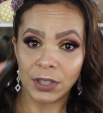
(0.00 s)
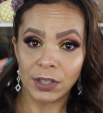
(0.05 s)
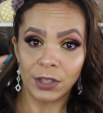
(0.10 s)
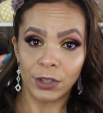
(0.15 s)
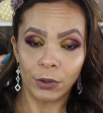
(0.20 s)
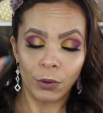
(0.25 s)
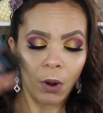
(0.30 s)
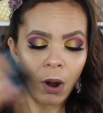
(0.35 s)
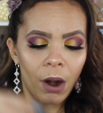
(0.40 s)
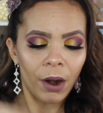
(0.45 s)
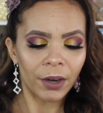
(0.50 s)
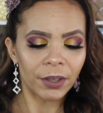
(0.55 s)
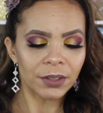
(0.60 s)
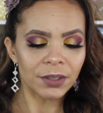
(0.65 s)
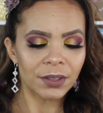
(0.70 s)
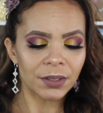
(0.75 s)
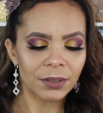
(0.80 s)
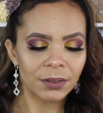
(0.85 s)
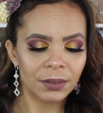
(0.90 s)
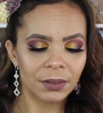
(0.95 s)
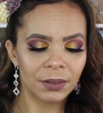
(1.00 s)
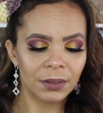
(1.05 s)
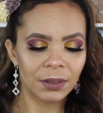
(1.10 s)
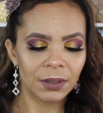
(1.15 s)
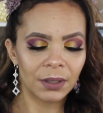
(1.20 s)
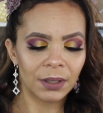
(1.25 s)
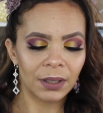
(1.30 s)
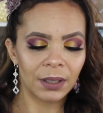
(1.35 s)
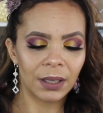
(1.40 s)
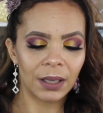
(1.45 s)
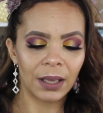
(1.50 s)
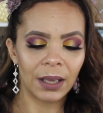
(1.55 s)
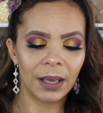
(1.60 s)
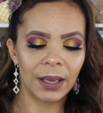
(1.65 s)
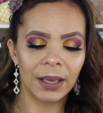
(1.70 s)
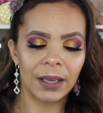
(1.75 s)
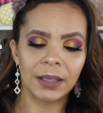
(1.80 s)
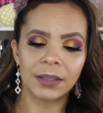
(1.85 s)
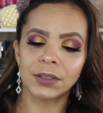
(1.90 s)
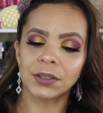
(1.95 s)
little heart
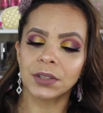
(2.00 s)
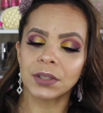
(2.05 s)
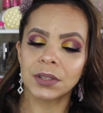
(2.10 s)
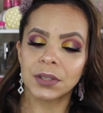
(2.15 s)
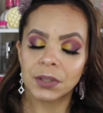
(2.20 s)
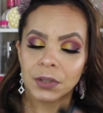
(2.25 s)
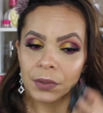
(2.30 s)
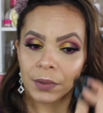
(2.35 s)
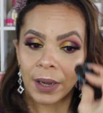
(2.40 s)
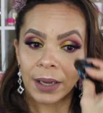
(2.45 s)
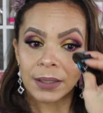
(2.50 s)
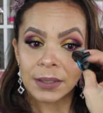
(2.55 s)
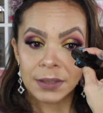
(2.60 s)
and just try